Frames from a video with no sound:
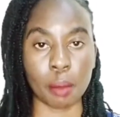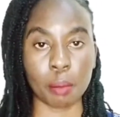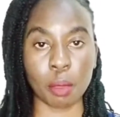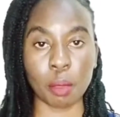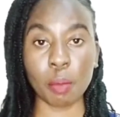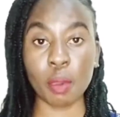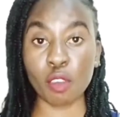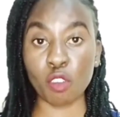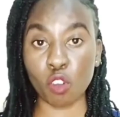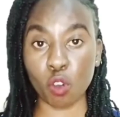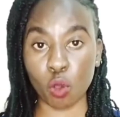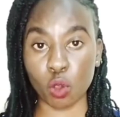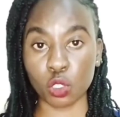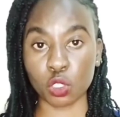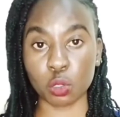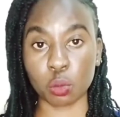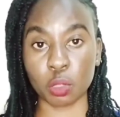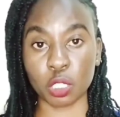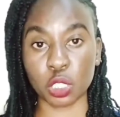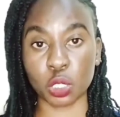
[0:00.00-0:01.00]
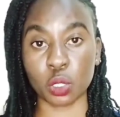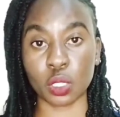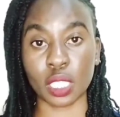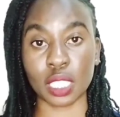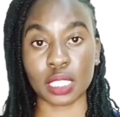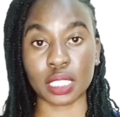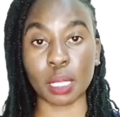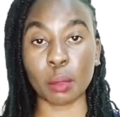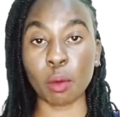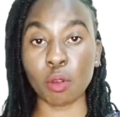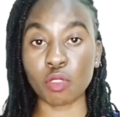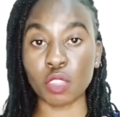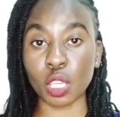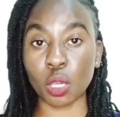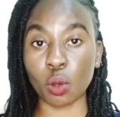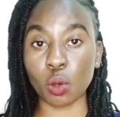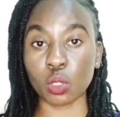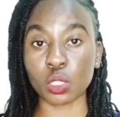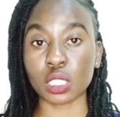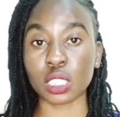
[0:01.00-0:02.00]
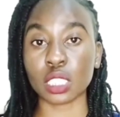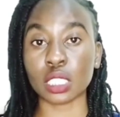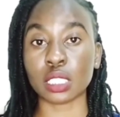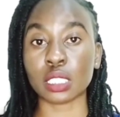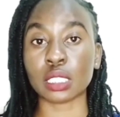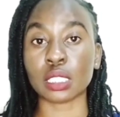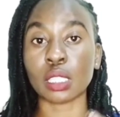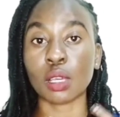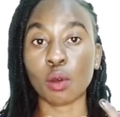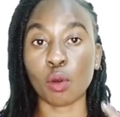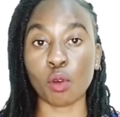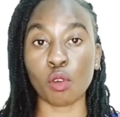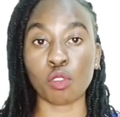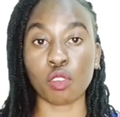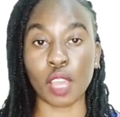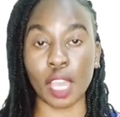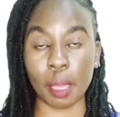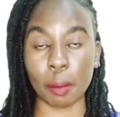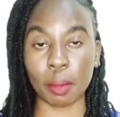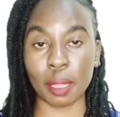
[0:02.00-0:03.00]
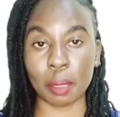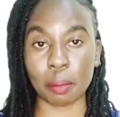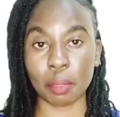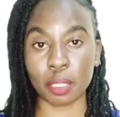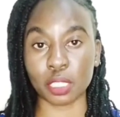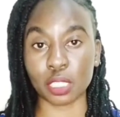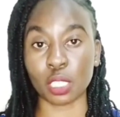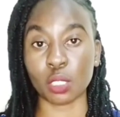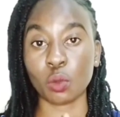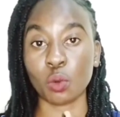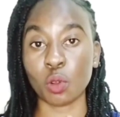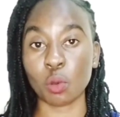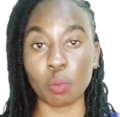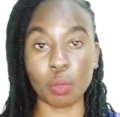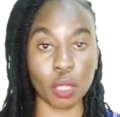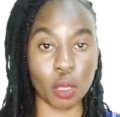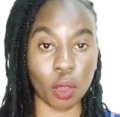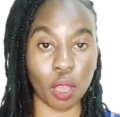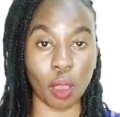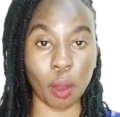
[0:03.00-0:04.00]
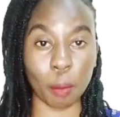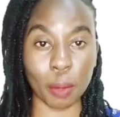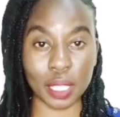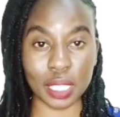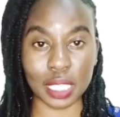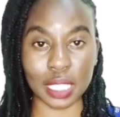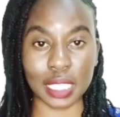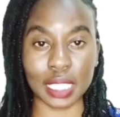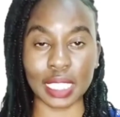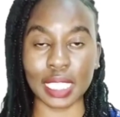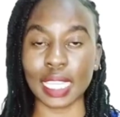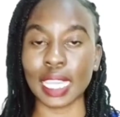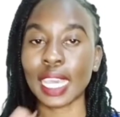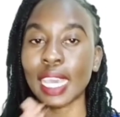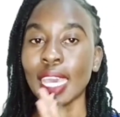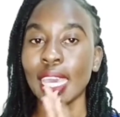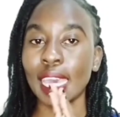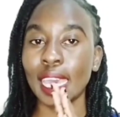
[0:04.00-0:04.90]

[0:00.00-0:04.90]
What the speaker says: Maybe I forgot to mention that some of the causes of high blood pressure could be obesity